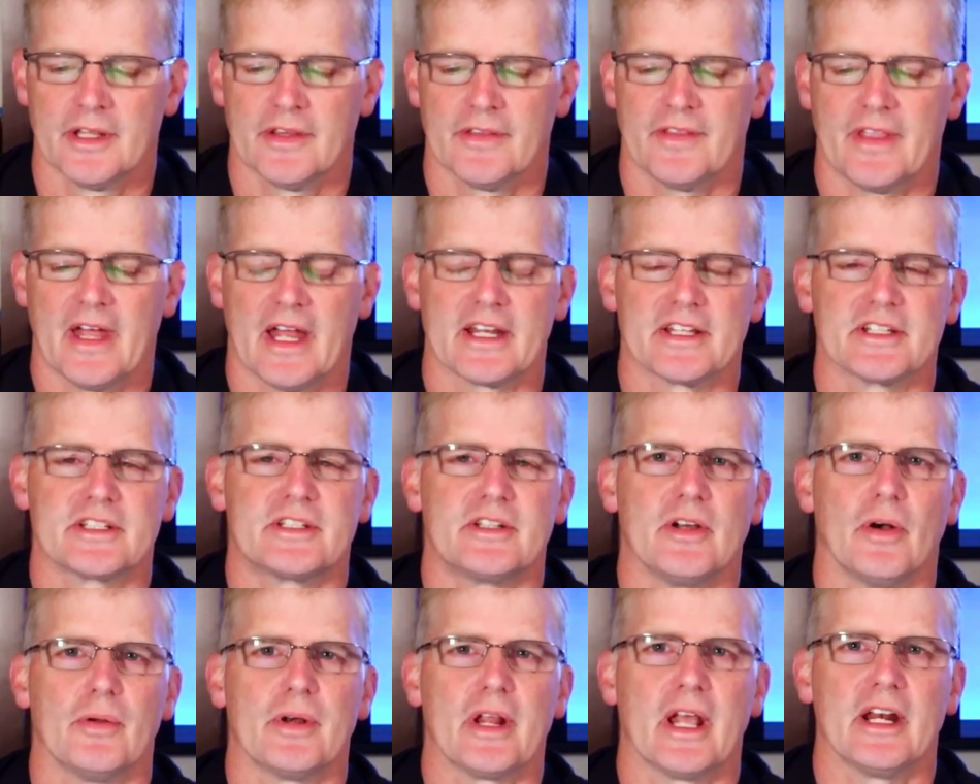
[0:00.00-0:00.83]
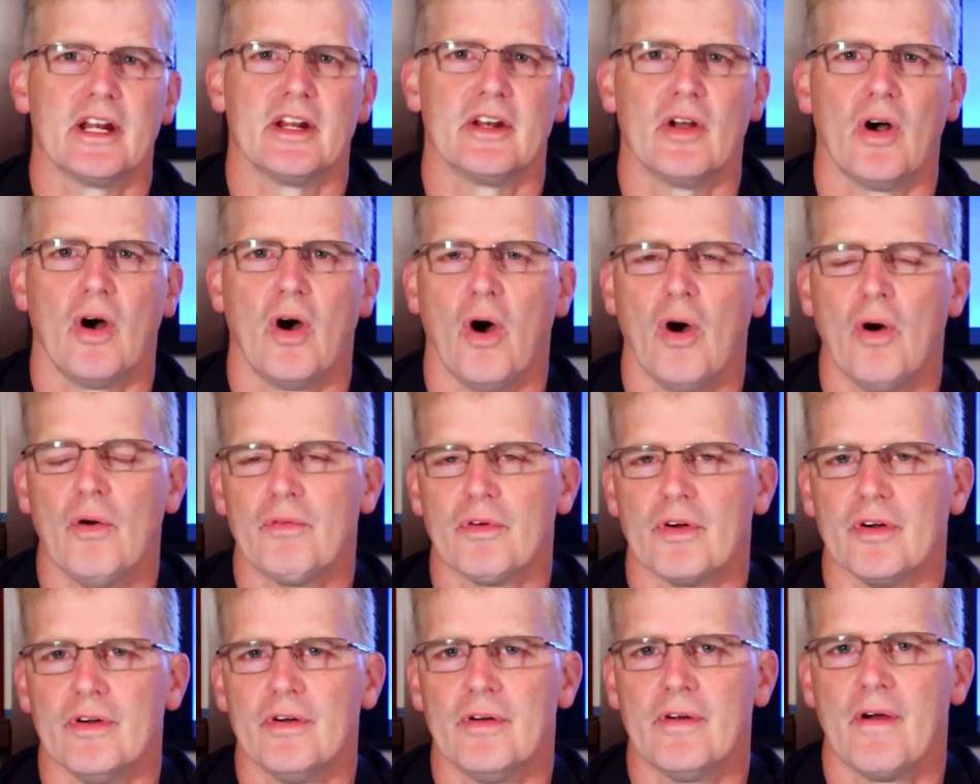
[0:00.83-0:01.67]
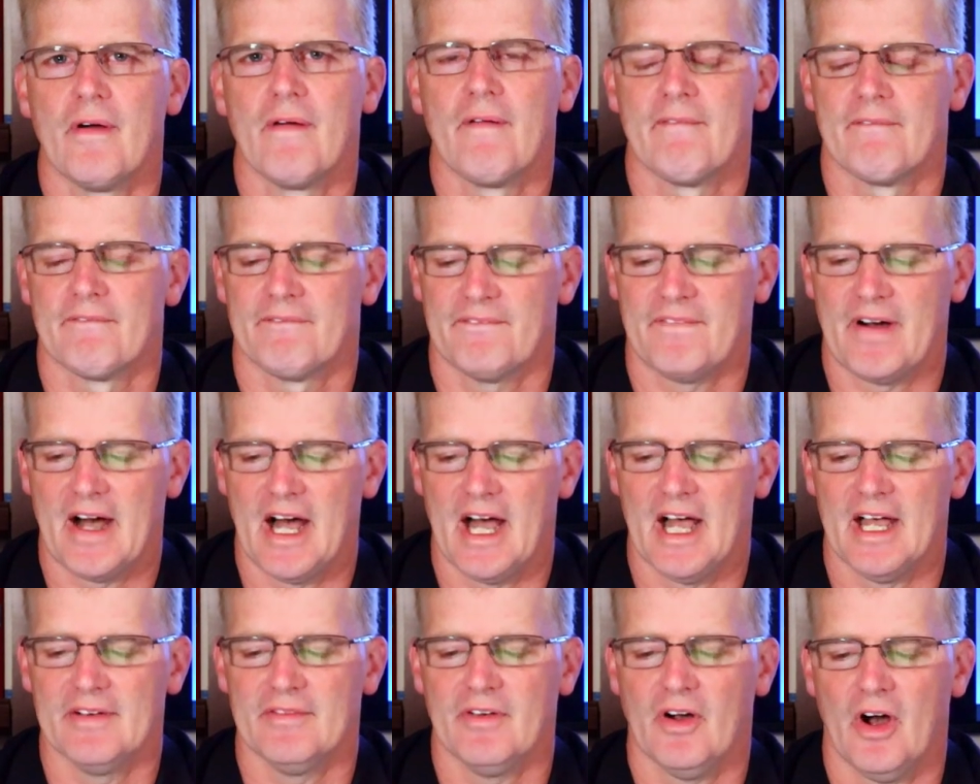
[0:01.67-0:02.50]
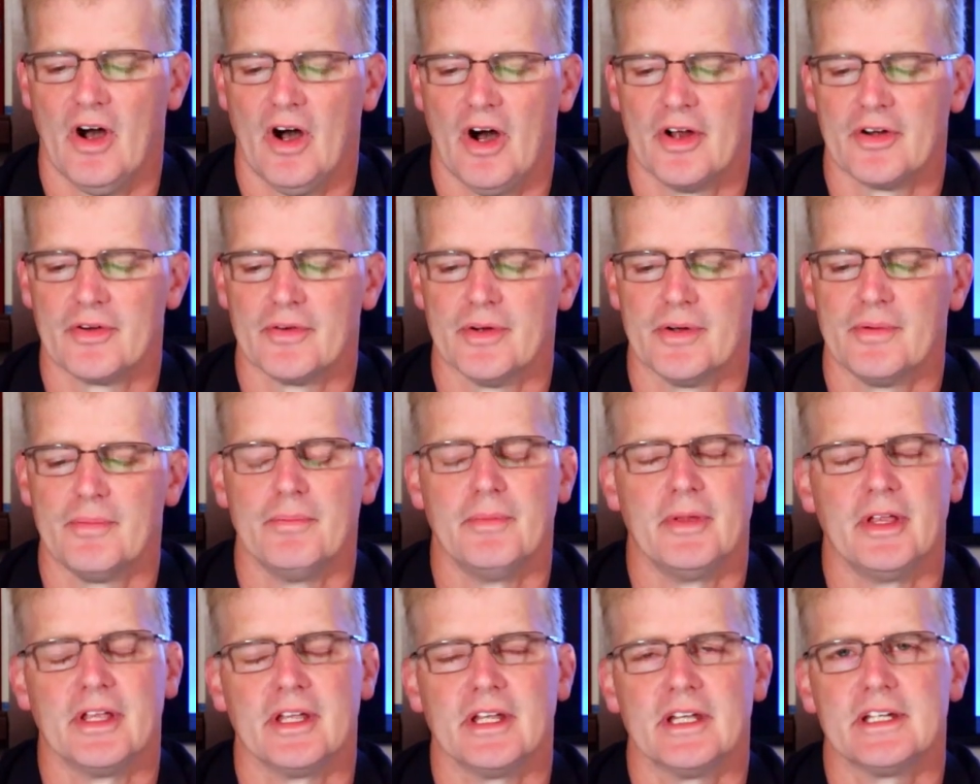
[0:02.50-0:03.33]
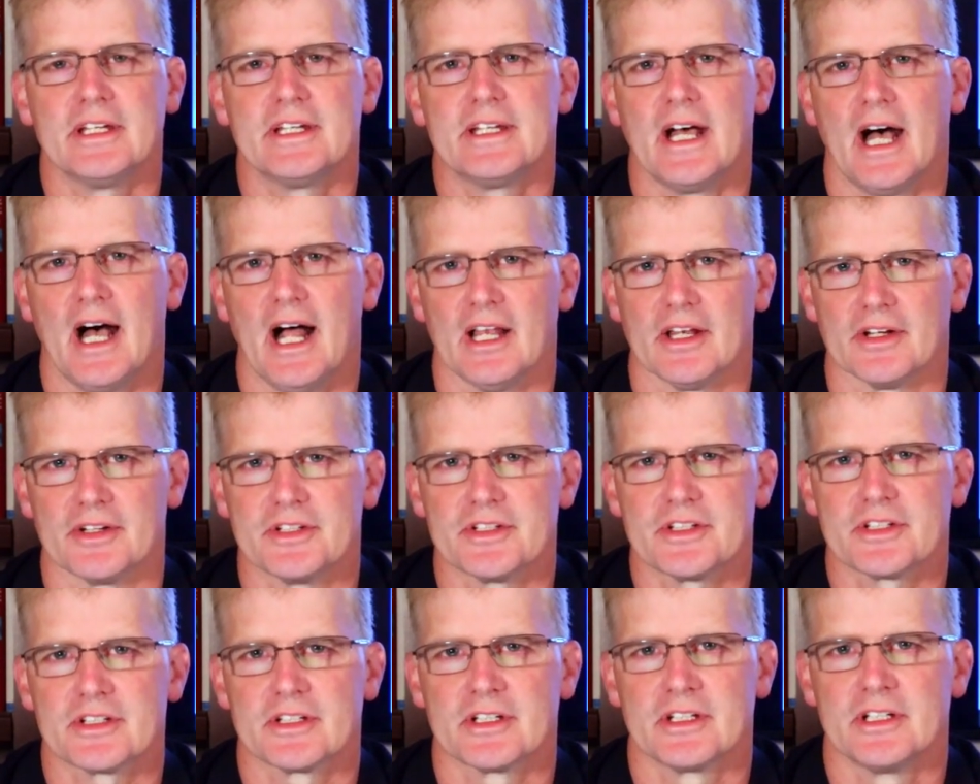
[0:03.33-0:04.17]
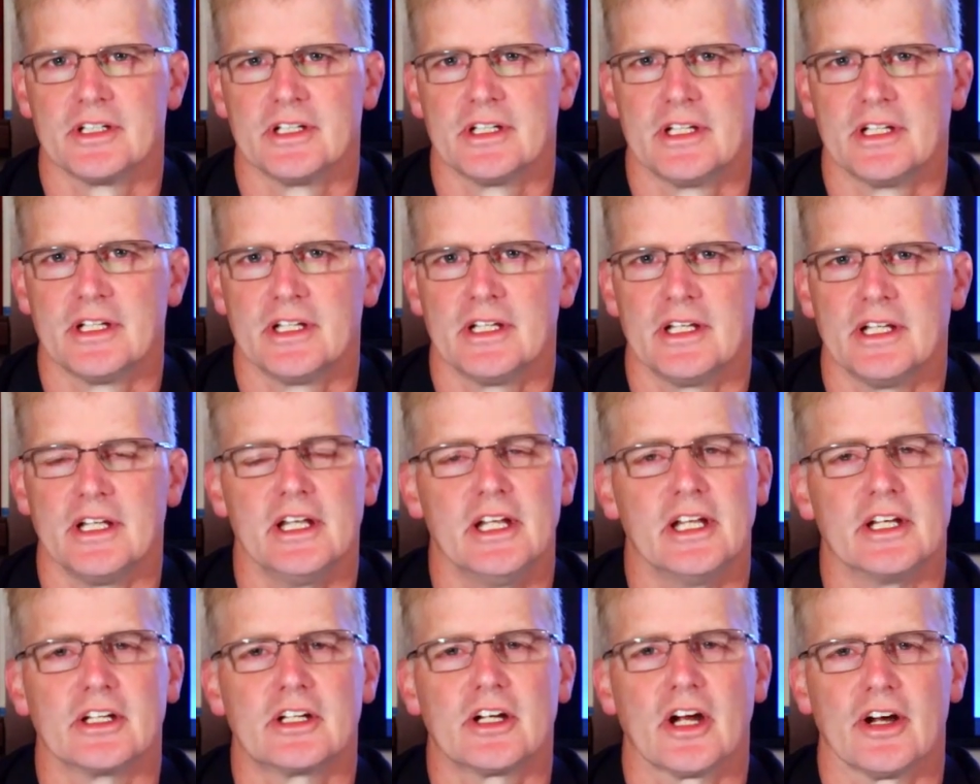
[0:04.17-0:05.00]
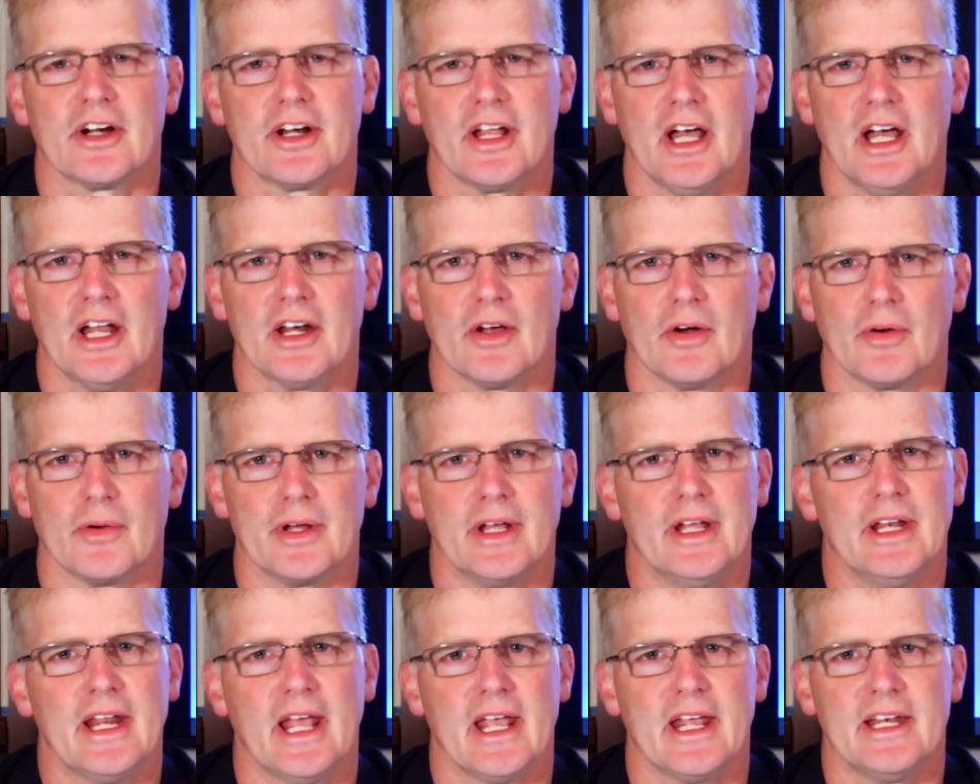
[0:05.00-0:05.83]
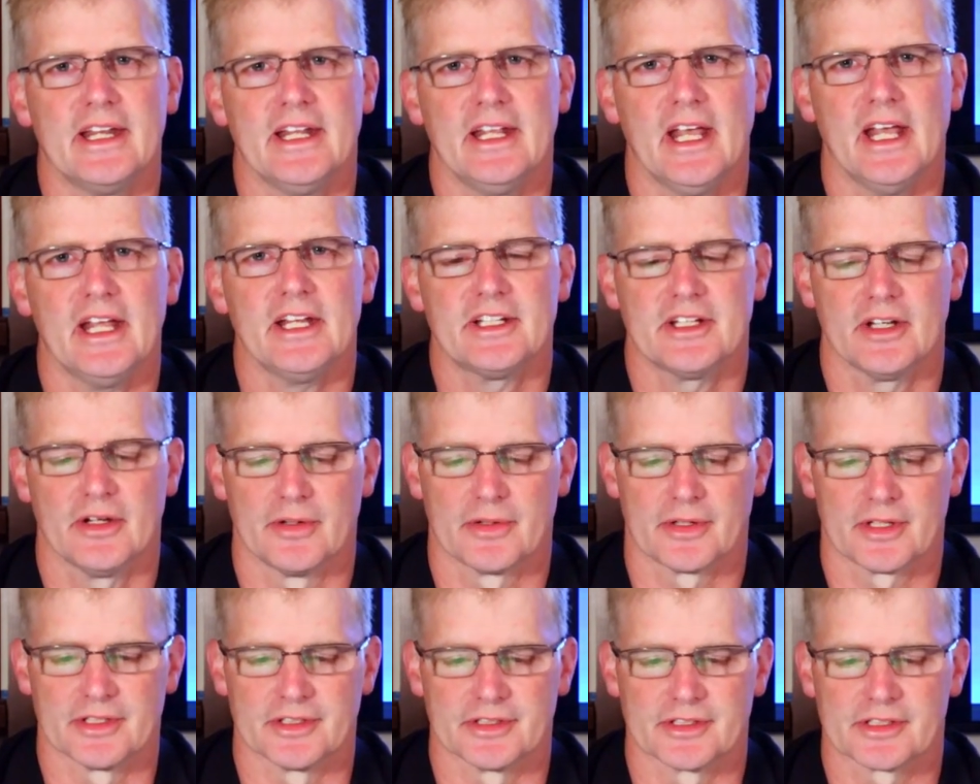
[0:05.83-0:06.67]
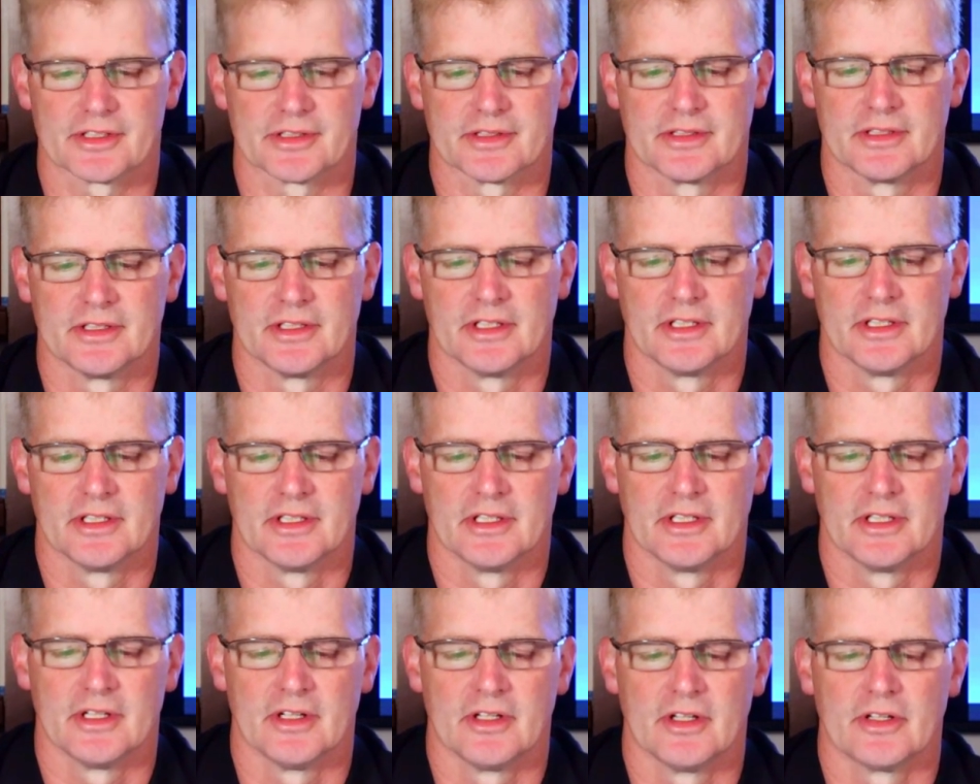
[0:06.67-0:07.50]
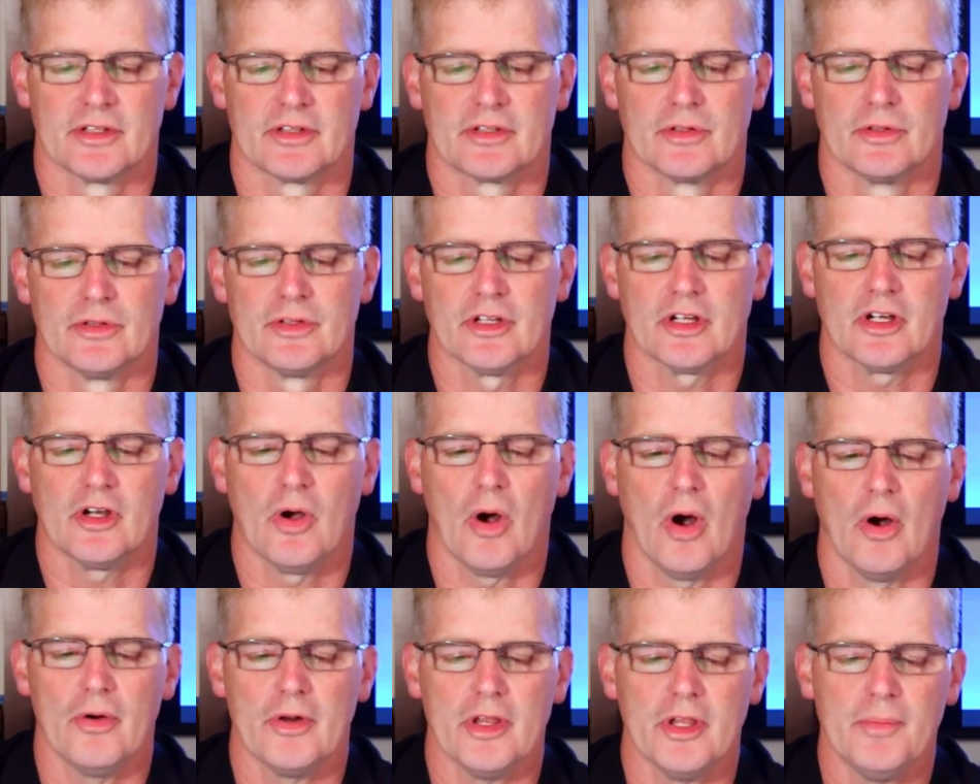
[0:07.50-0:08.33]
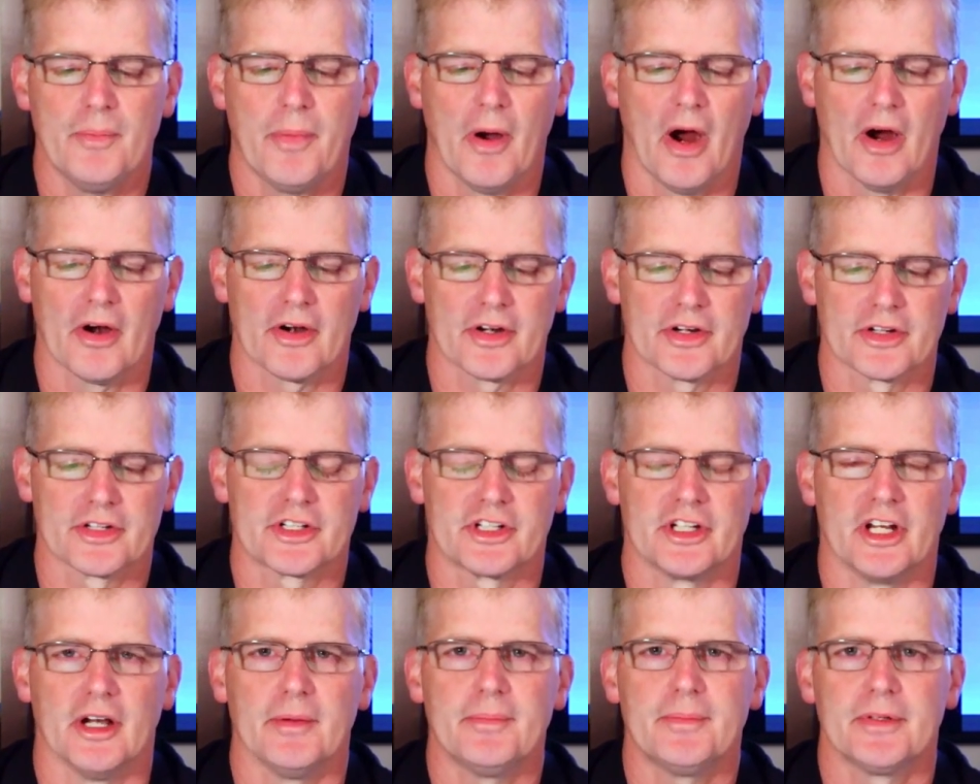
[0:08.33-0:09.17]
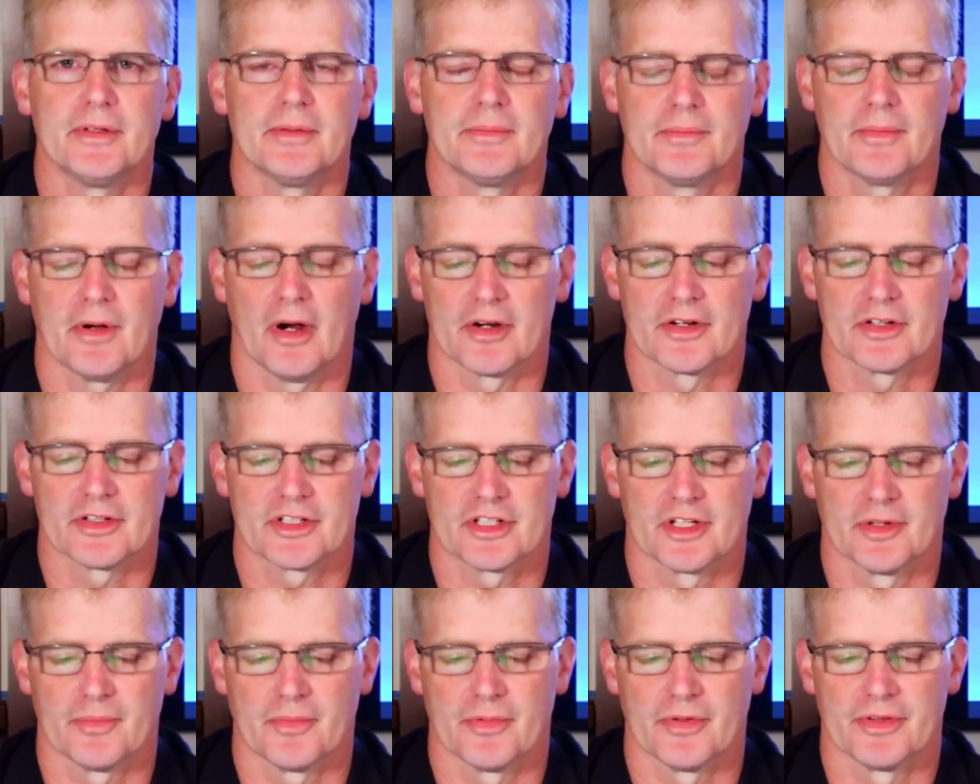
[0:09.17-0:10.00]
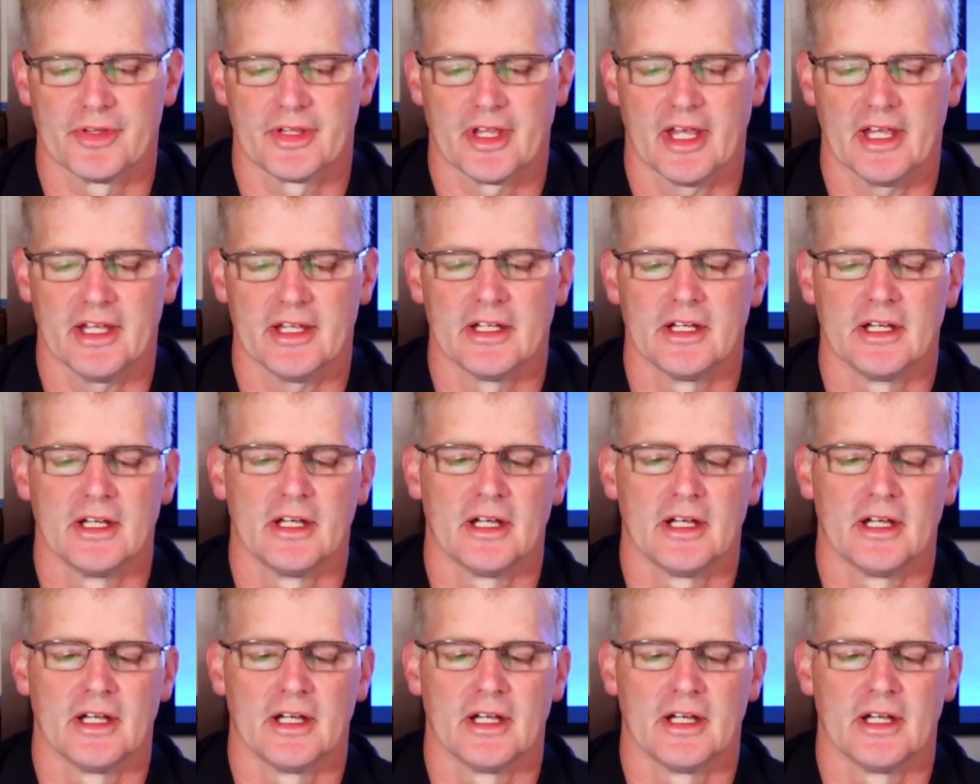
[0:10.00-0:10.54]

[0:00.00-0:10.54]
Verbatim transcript: that has donated over five hundred million dollars in Cardano, in A D A tokens. Through the Coti partnership, partnership with, a,